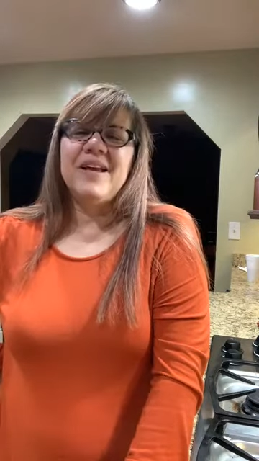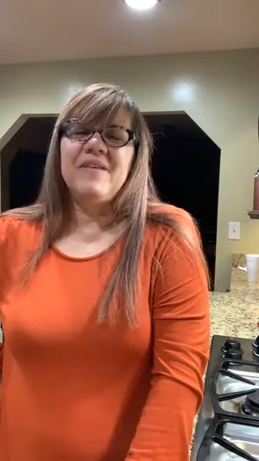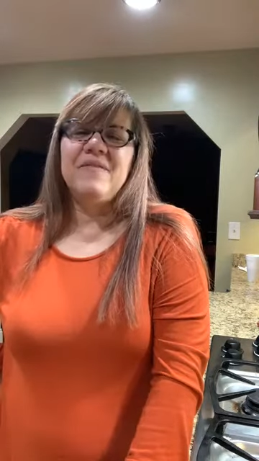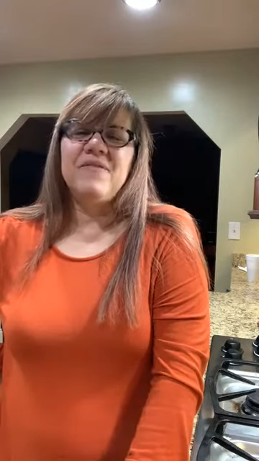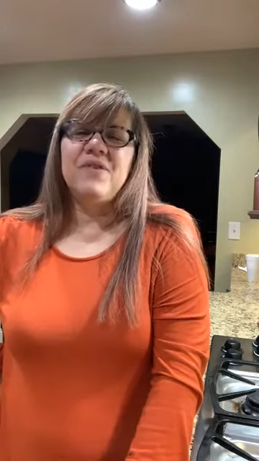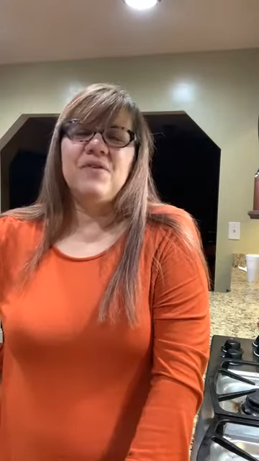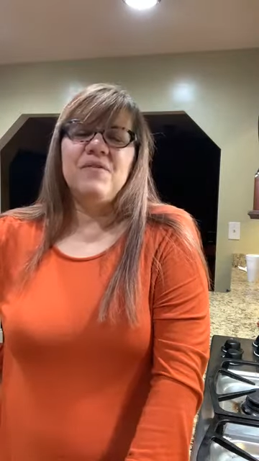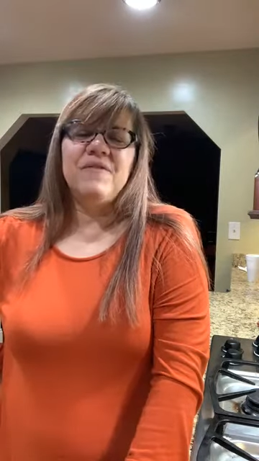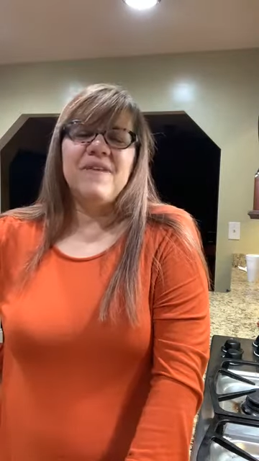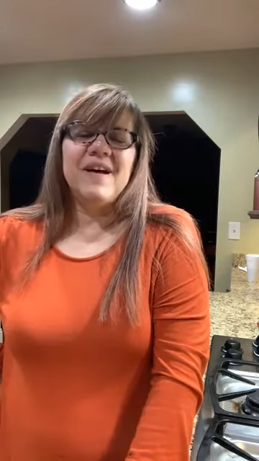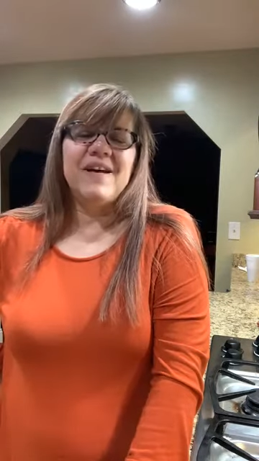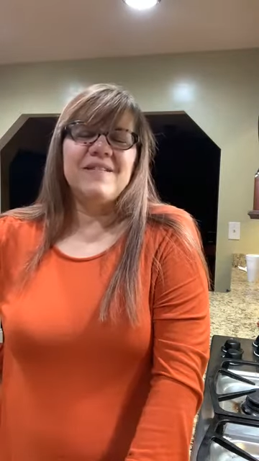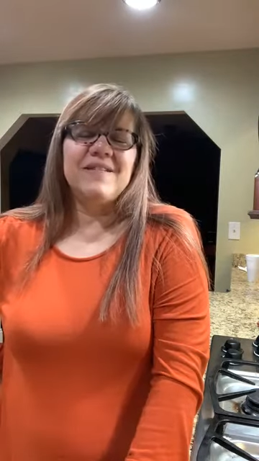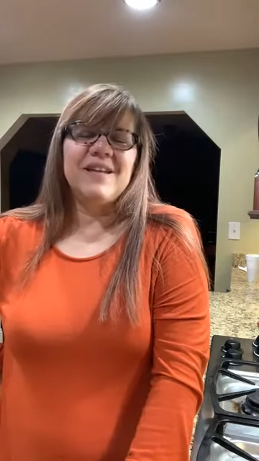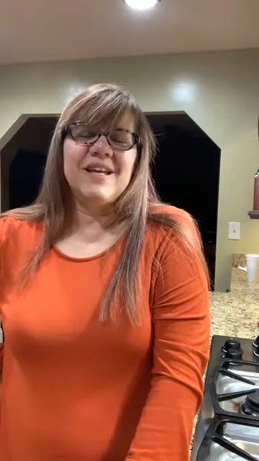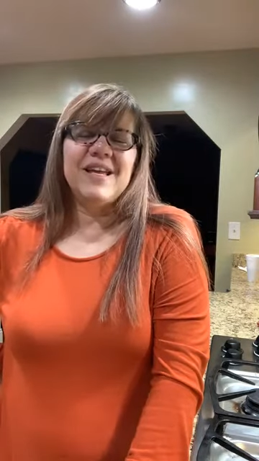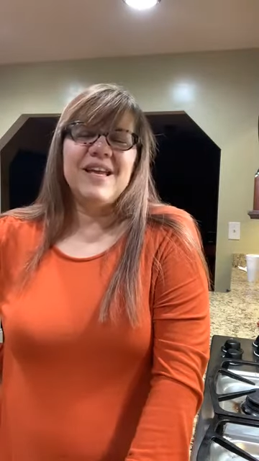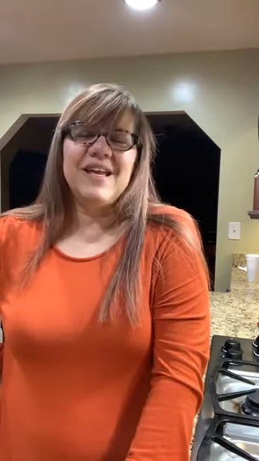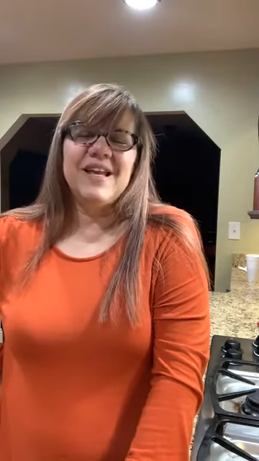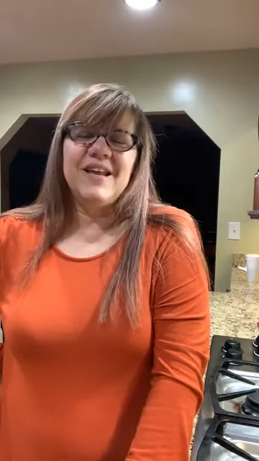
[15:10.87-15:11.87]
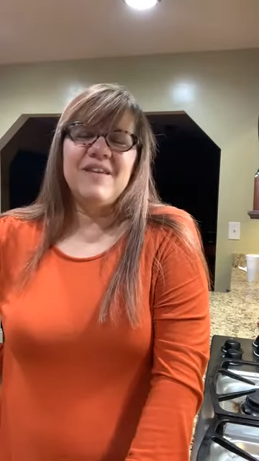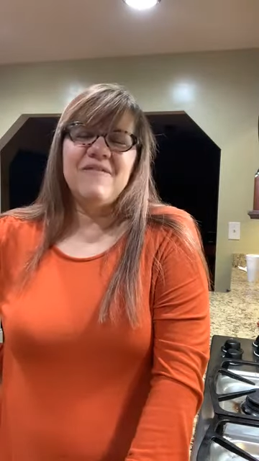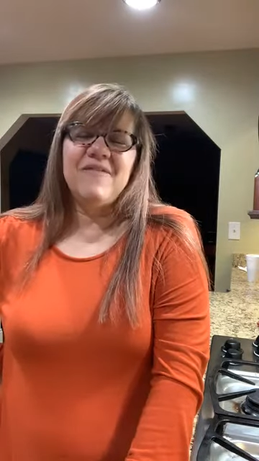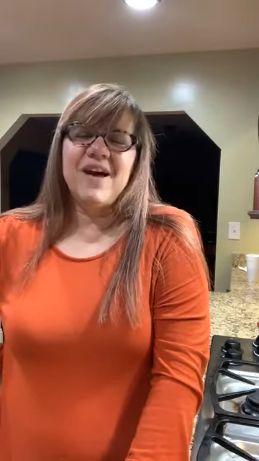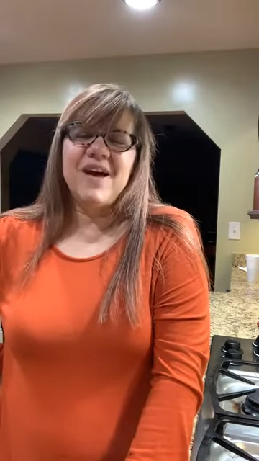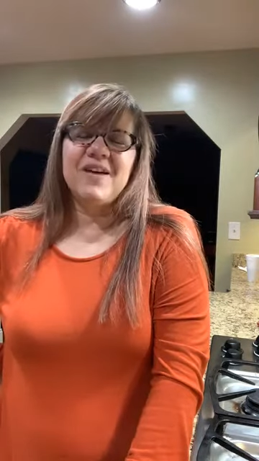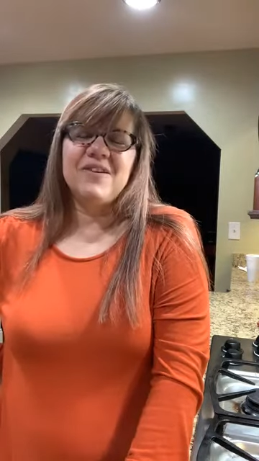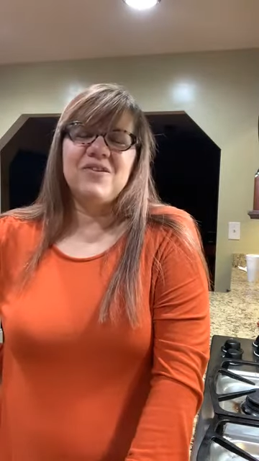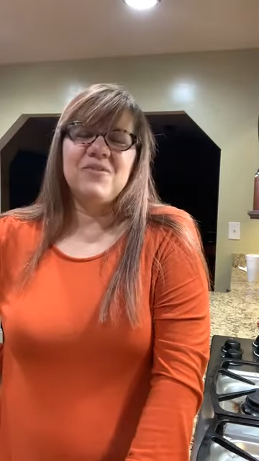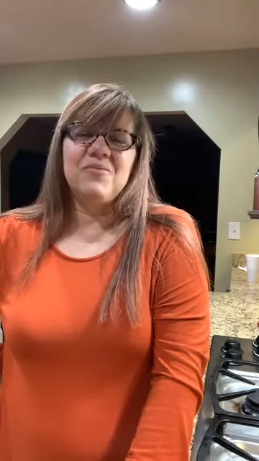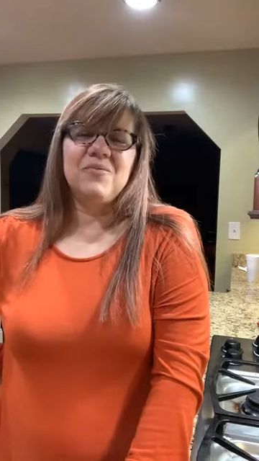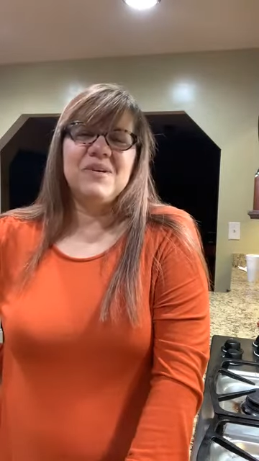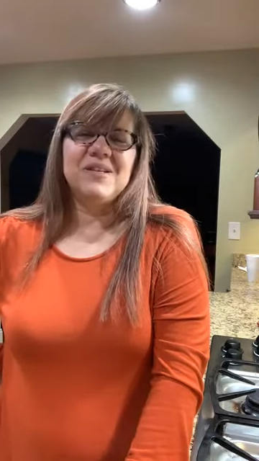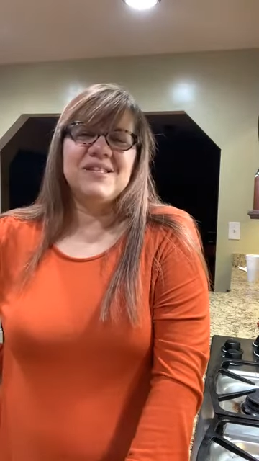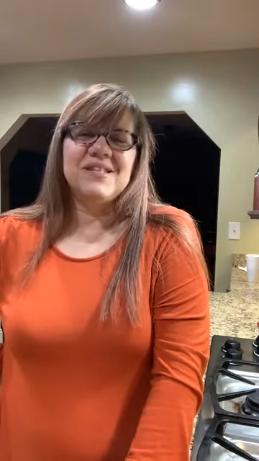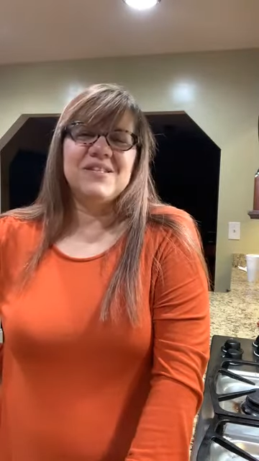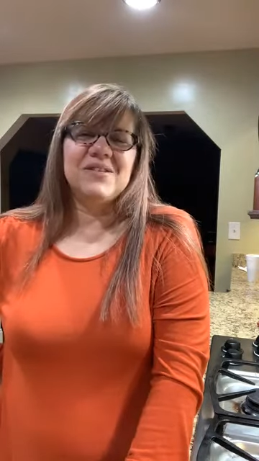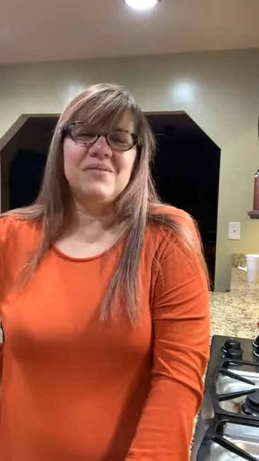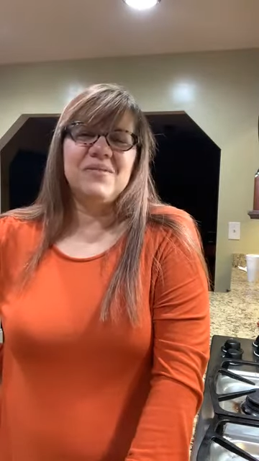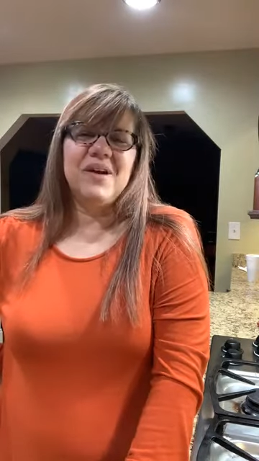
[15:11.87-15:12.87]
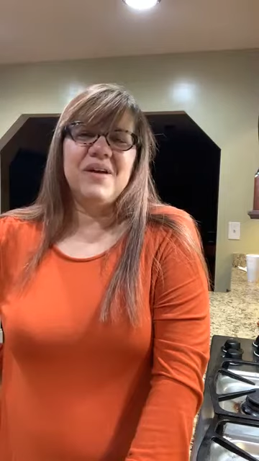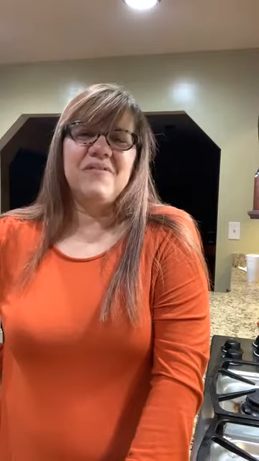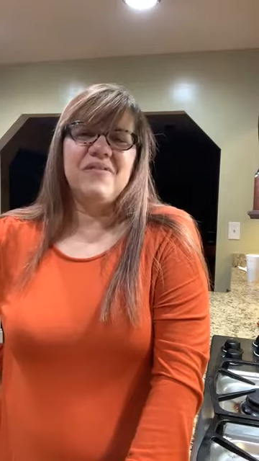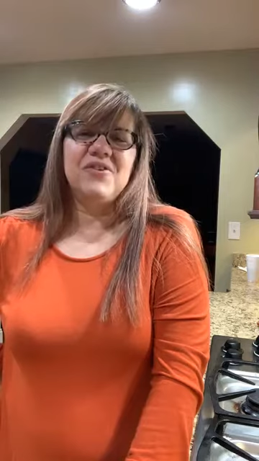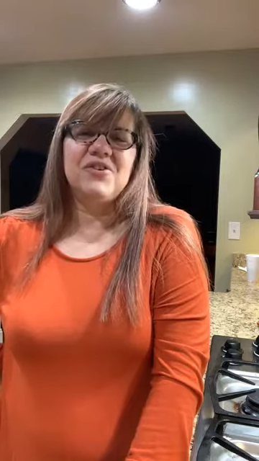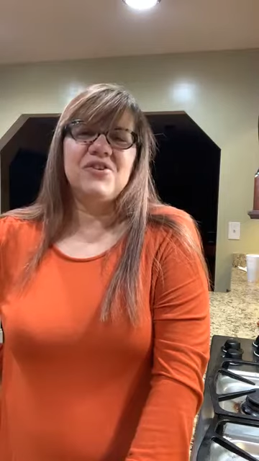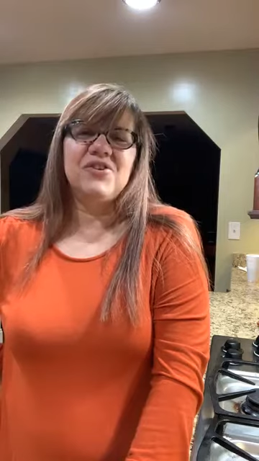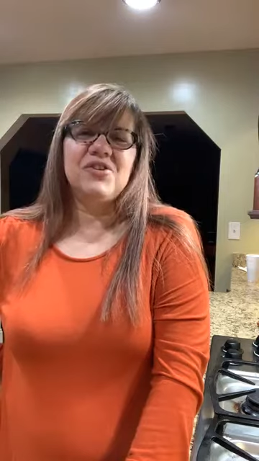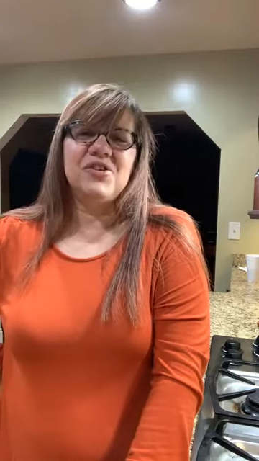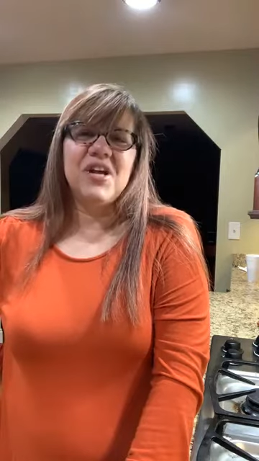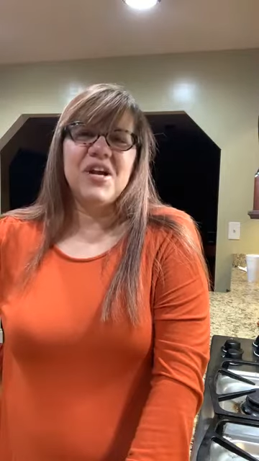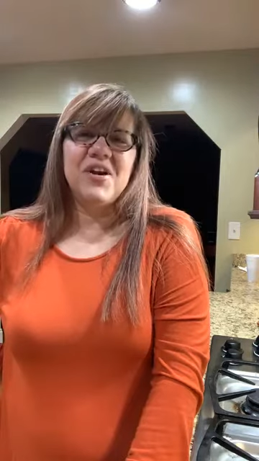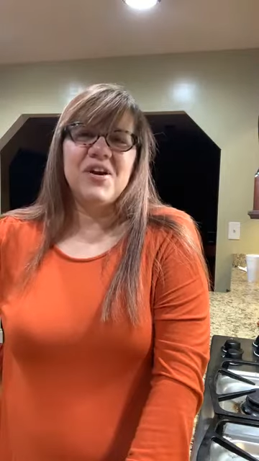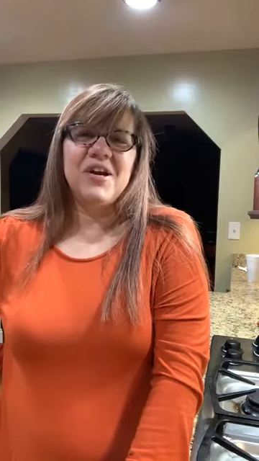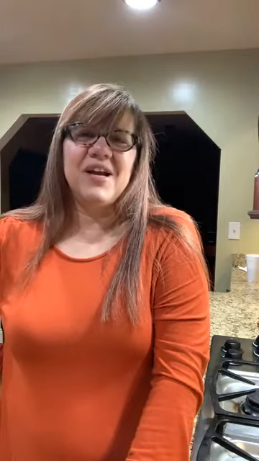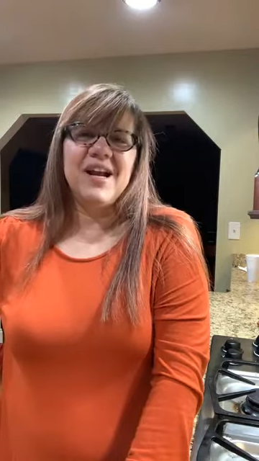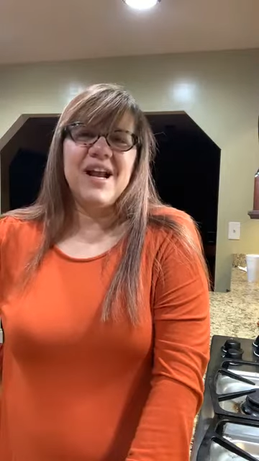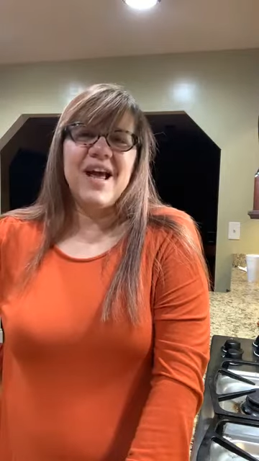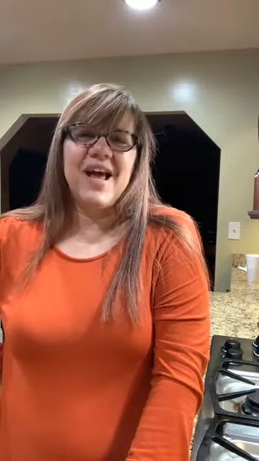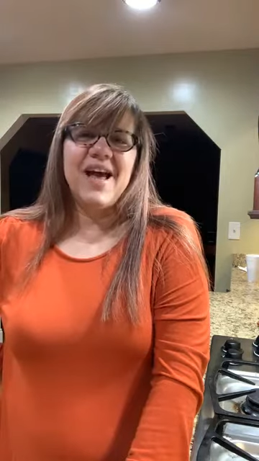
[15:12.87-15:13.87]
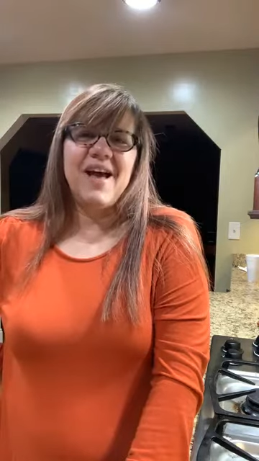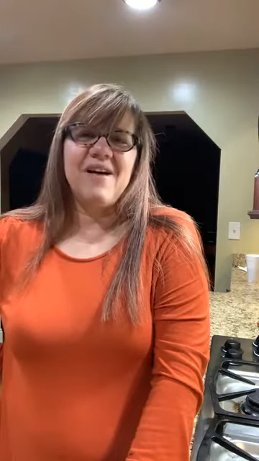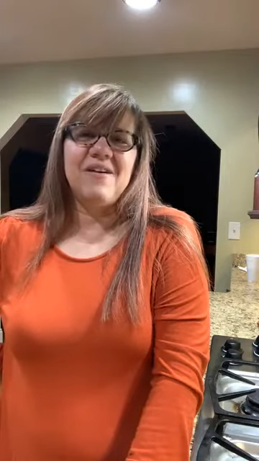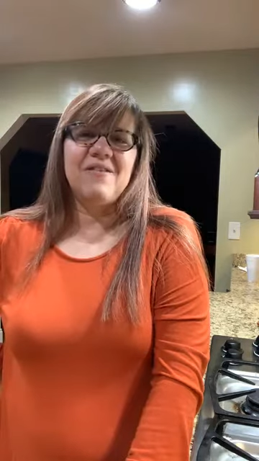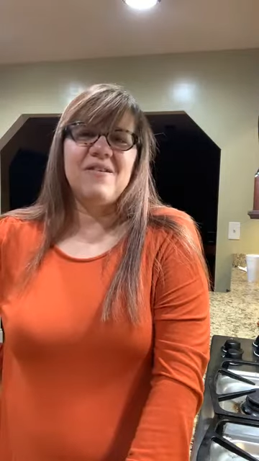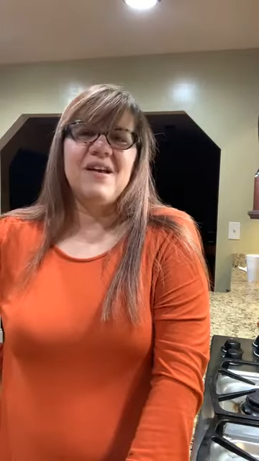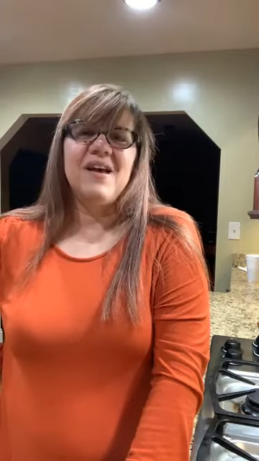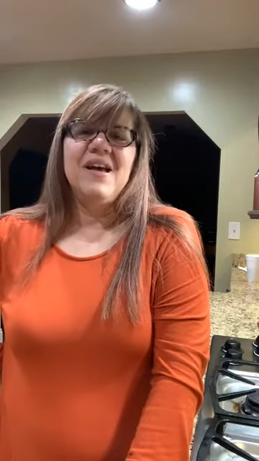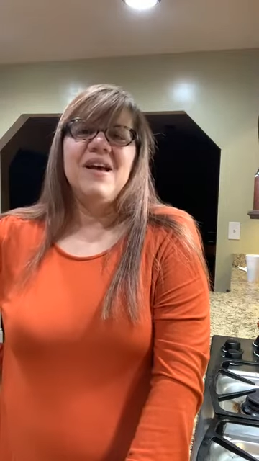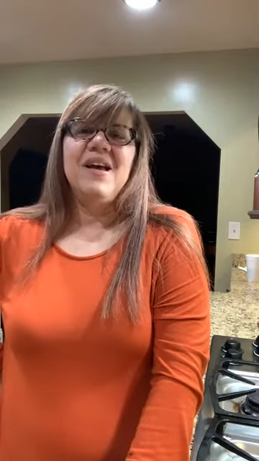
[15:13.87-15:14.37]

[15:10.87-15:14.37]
And if you found any value whatsoever, share it out.